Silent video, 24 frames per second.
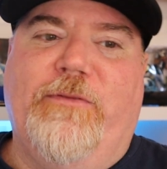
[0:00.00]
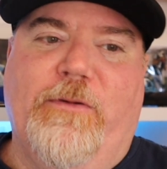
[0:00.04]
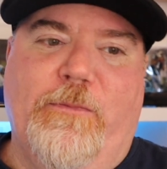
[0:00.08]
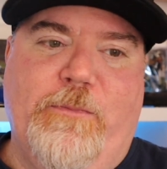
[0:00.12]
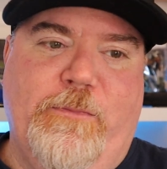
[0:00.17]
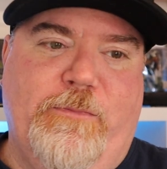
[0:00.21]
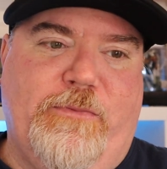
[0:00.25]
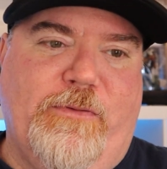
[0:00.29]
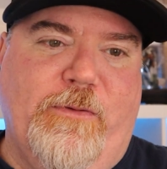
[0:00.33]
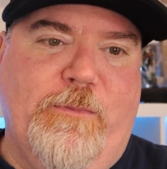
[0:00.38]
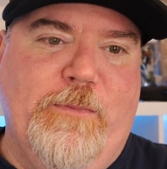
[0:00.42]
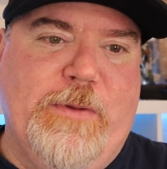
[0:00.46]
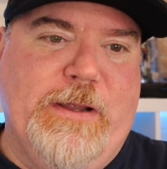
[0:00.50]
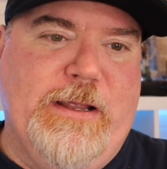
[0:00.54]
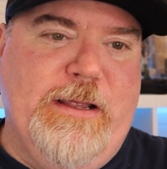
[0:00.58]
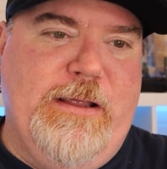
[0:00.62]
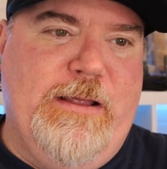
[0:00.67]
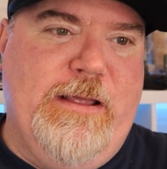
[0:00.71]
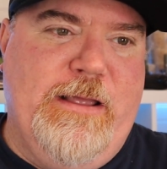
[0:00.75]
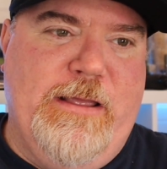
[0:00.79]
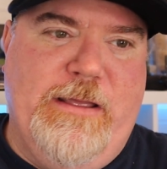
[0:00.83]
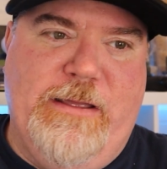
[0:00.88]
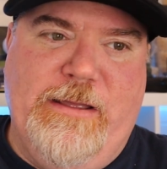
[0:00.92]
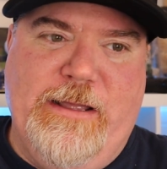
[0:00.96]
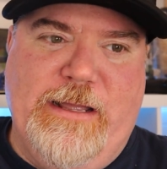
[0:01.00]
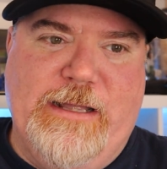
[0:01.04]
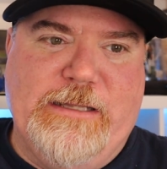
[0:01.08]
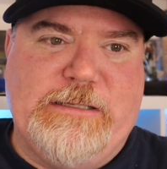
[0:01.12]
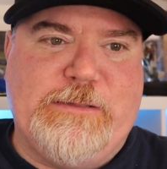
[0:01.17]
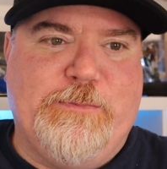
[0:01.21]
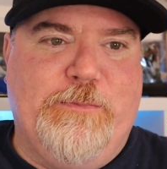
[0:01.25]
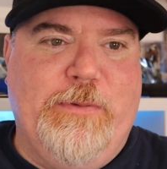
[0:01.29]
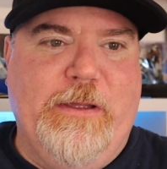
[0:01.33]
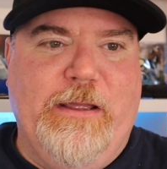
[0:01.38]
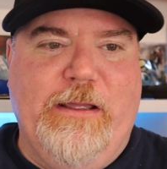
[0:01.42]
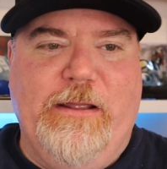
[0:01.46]
For me,
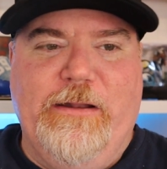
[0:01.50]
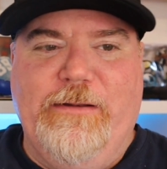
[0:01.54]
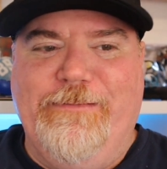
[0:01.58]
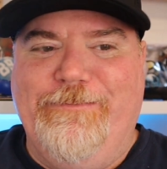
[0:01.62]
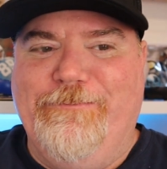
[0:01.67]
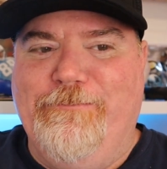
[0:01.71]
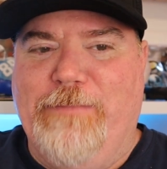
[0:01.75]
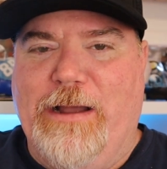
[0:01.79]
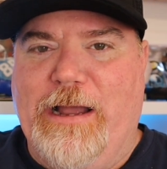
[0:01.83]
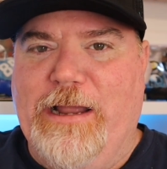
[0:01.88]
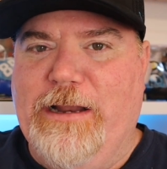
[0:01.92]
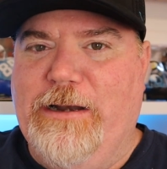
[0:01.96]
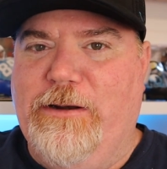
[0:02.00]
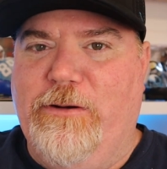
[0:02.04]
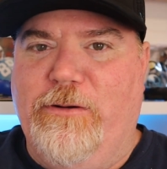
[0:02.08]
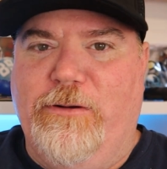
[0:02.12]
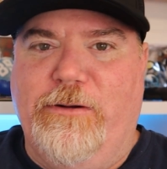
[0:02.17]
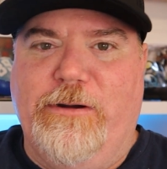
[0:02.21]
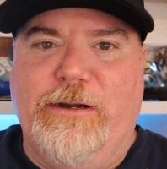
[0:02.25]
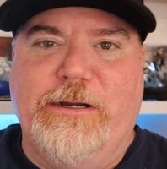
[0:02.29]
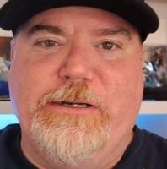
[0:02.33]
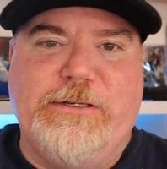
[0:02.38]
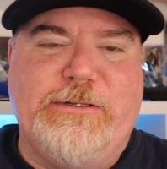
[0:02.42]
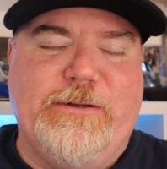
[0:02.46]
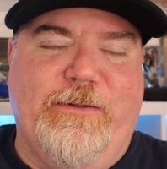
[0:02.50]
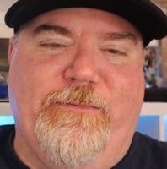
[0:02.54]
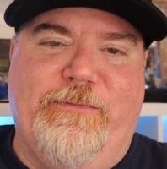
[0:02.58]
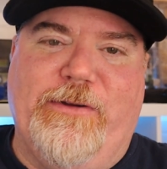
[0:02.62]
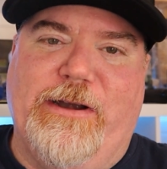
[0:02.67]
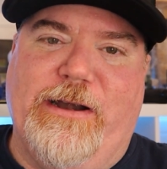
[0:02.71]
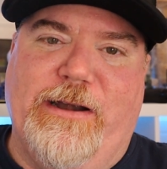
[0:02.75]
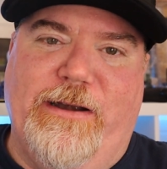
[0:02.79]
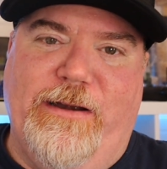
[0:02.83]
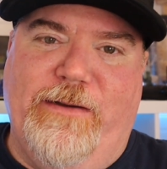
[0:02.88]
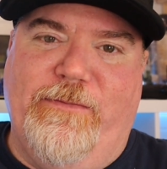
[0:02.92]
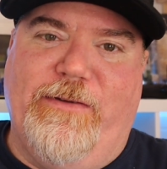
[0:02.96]
it's been by and large a
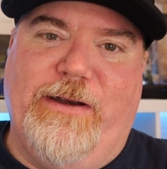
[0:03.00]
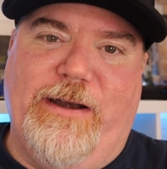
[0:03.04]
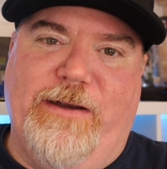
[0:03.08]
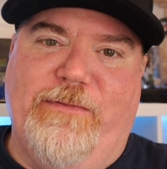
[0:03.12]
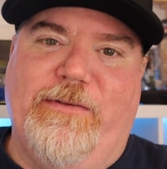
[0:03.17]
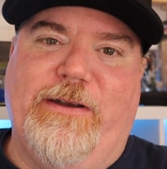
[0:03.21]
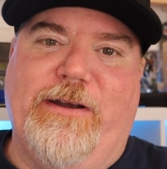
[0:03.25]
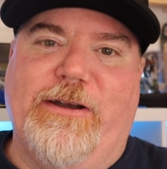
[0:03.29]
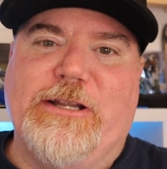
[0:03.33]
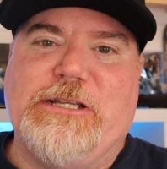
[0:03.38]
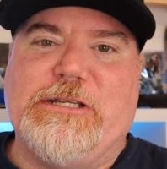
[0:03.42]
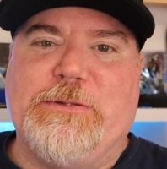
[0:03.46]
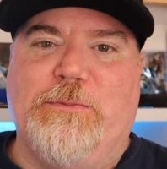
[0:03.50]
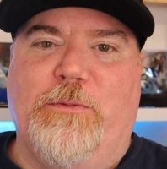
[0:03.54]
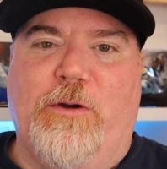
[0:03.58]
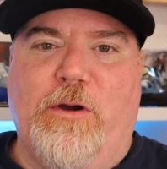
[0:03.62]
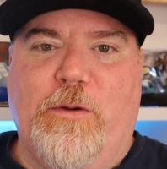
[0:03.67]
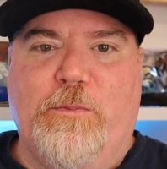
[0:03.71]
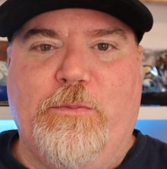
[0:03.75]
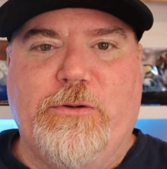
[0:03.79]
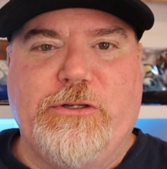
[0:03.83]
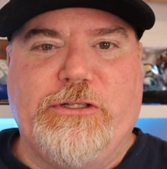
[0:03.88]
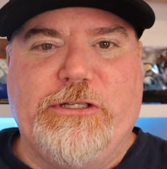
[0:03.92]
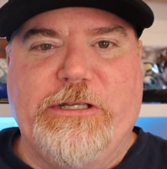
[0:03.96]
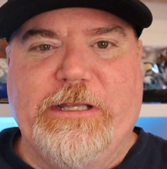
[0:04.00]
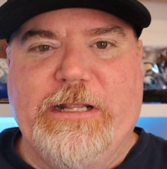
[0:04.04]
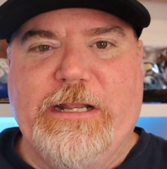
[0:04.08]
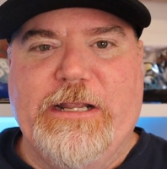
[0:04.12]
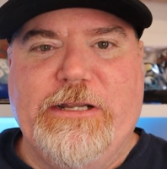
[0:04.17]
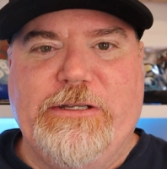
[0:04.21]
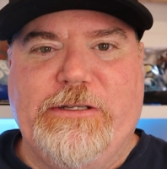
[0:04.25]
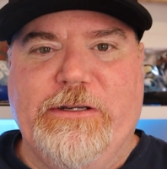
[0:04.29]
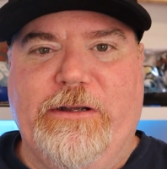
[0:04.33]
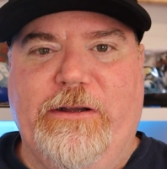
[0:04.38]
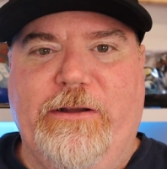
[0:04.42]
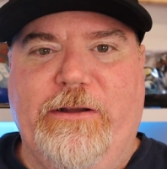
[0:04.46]
very, very, very small percentage